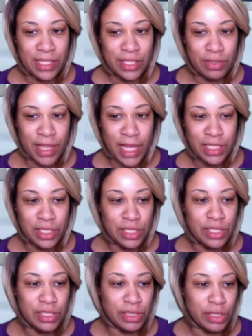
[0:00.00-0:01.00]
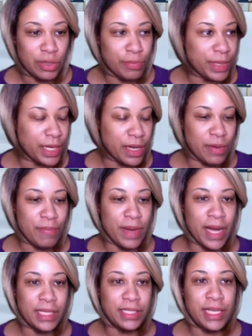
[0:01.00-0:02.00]
So that's just a little bit of
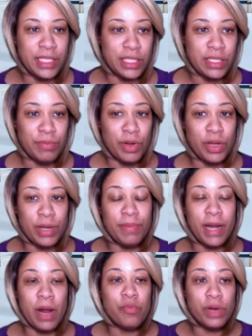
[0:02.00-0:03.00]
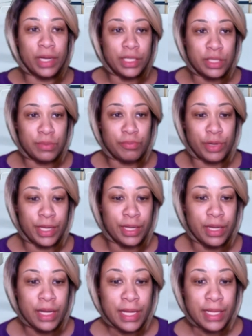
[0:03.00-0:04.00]
my testimony, but I wanted to bring
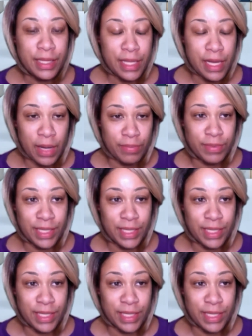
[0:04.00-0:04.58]
up